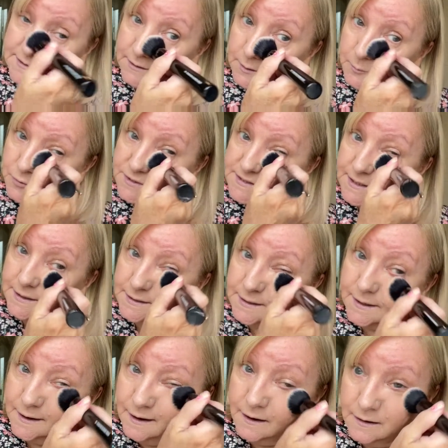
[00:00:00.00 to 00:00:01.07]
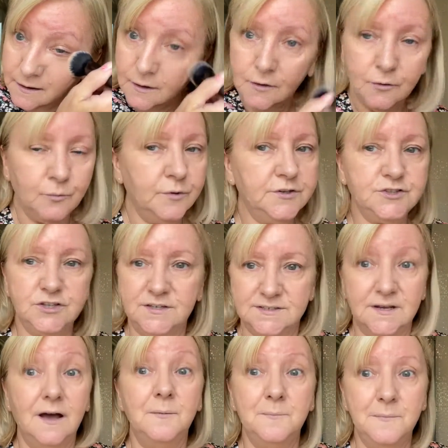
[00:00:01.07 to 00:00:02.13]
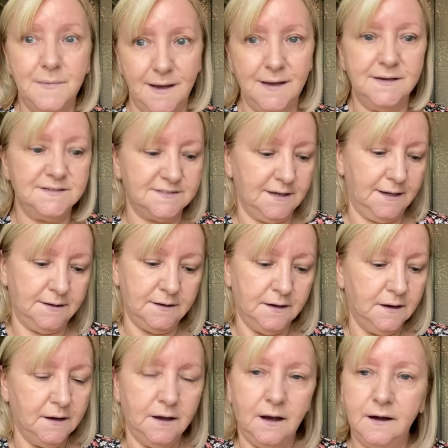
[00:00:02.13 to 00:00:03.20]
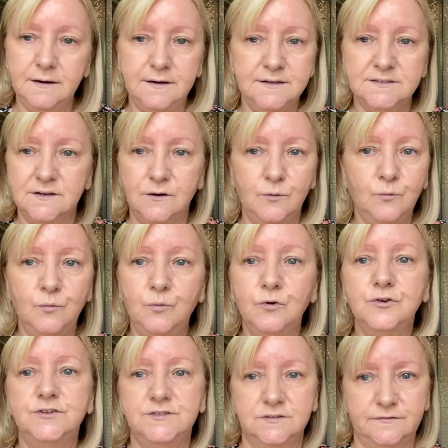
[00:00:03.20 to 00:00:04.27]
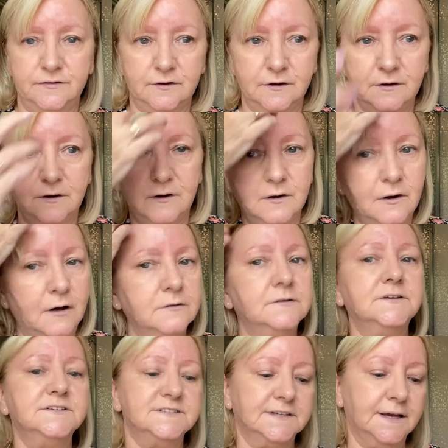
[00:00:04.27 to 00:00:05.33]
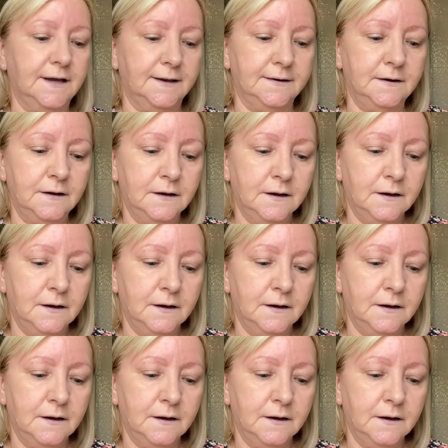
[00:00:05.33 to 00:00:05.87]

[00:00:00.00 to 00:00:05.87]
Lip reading: Tilbury skincare, which is amazing and is wonderful on the skin,